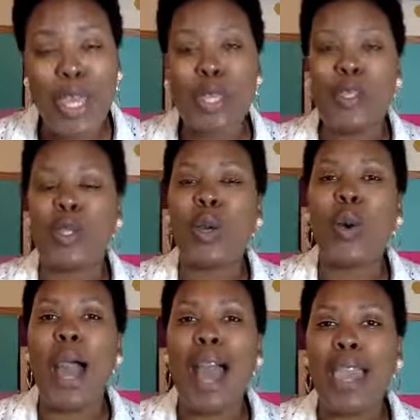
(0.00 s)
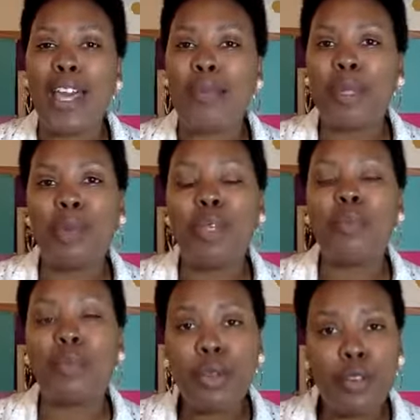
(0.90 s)
So I help you
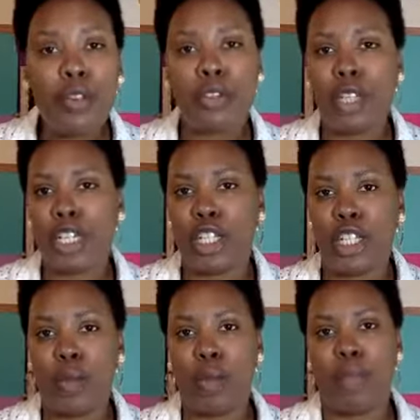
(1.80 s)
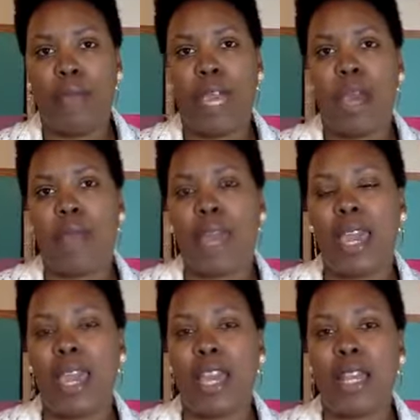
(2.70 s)
improve your relationship with makeup
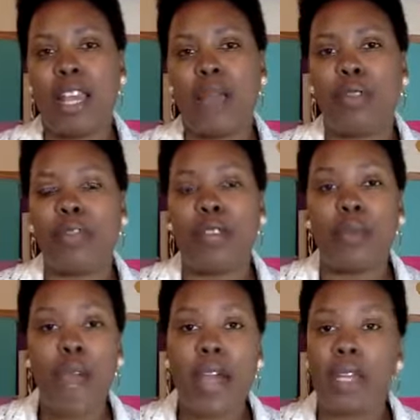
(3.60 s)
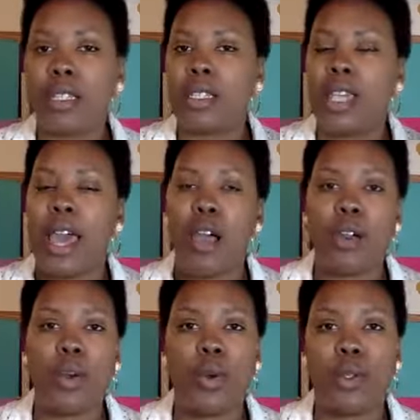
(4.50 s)
and help you find products that are
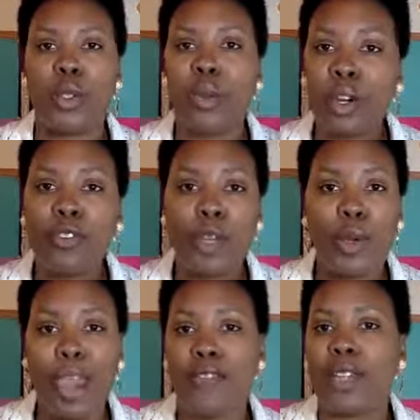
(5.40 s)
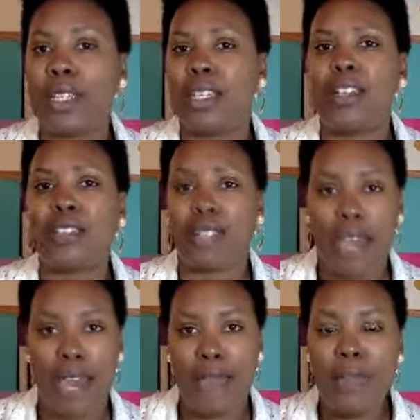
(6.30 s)
going to work for you every single time.